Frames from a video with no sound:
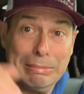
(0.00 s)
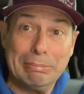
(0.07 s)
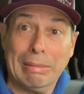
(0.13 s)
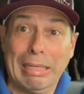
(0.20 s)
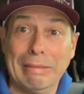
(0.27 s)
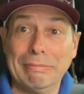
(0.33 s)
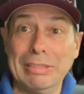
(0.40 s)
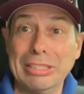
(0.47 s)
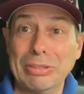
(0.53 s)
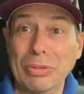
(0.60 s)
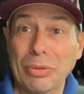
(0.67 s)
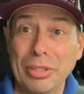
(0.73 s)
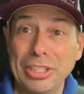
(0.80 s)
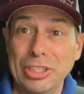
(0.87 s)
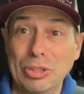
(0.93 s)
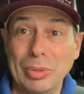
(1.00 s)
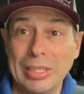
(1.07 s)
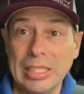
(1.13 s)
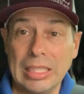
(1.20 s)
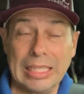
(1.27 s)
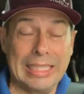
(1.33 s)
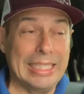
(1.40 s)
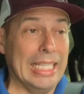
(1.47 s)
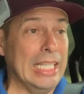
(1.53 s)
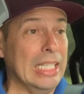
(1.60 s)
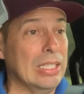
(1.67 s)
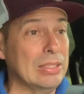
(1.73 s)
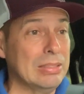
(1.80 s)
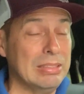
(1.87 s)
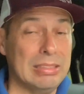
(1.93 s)
my inventory's dwindling
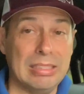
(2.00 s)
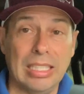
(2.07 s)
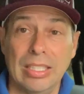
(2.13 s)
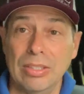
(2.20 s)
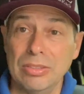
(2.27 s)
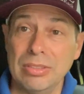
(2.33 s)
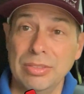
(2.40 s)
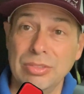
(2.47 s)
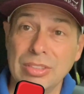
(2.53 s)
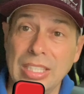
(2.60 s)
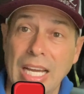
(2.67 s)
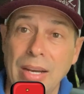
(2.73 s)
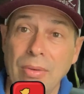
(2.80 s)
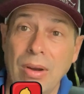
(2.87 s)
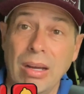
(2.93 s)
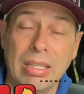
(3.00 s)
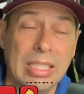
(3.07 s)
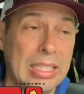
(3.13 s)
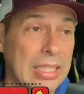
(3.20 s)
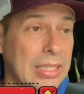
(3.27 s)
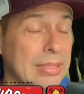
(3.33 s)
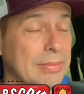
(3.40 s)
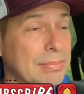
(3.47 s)
down. Sales have skyrocketed.